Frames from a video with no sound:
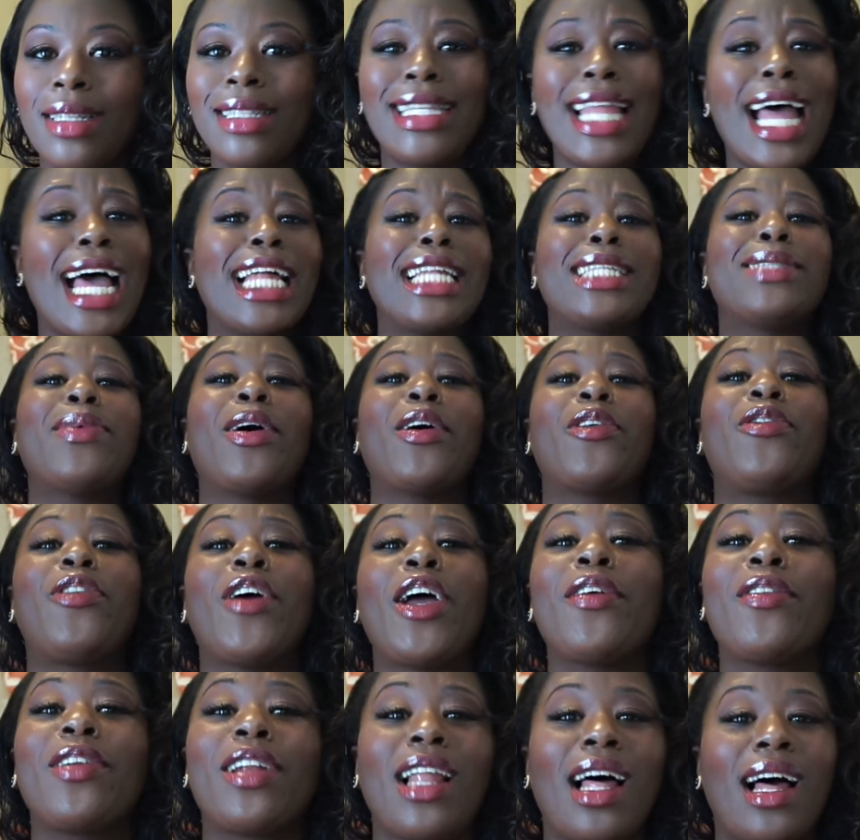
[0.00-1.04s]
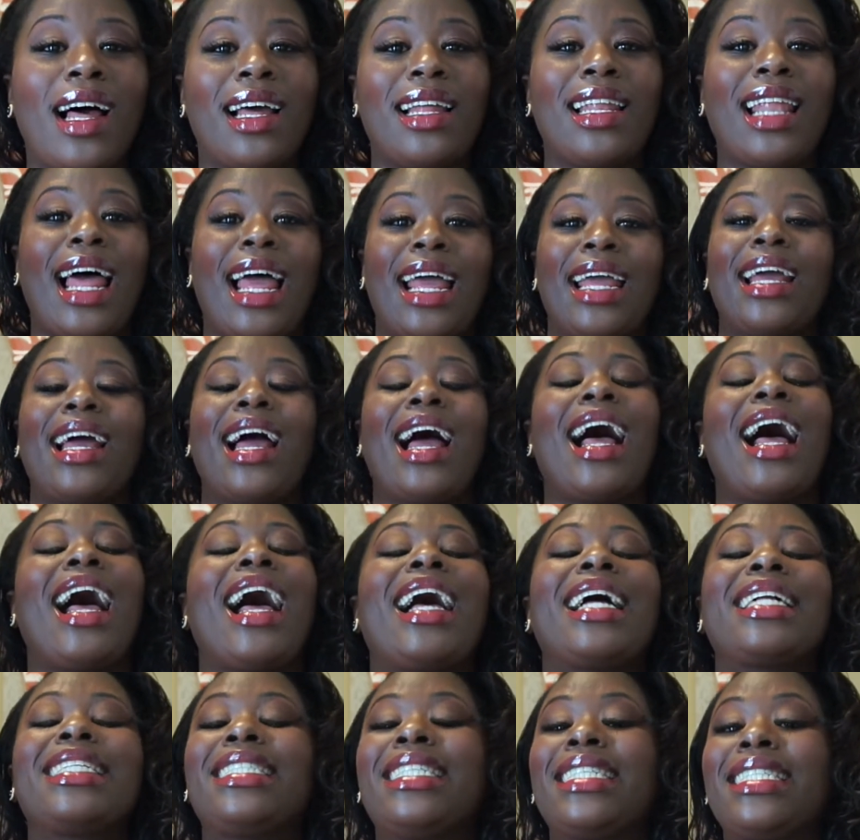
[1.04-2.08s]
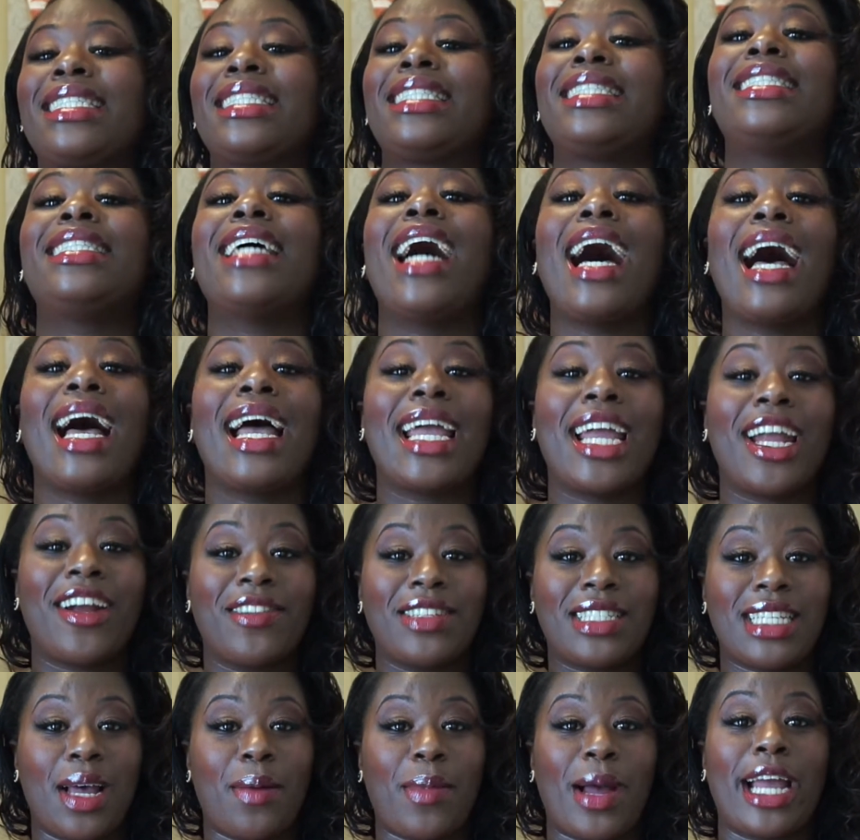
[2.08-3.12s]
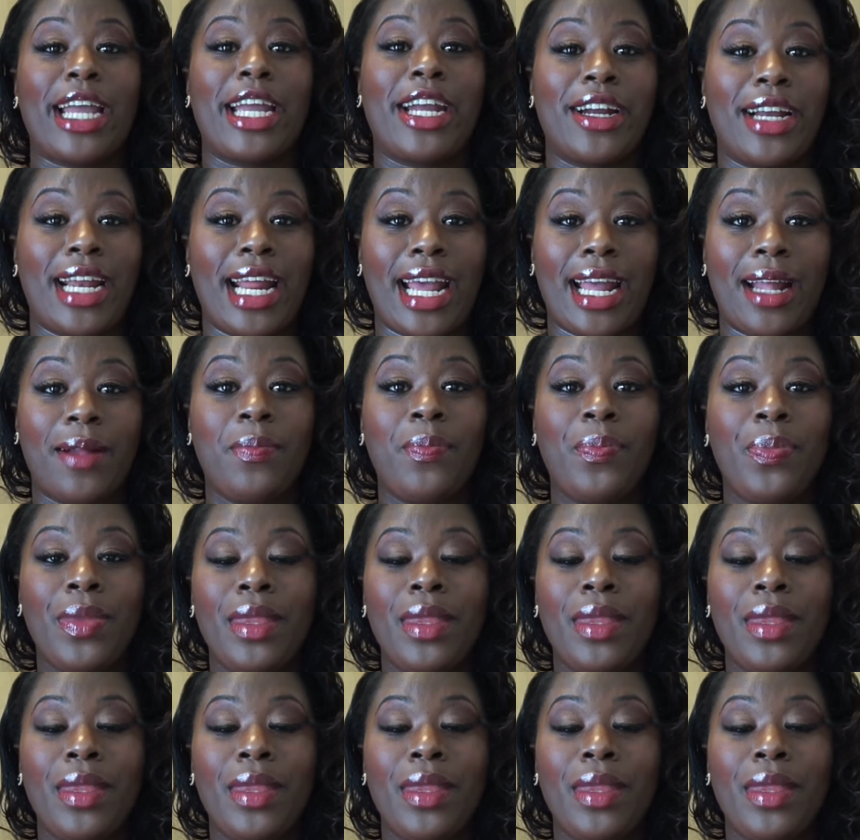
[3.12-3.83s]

That is my favorite line. Like, I just die every time I hear that.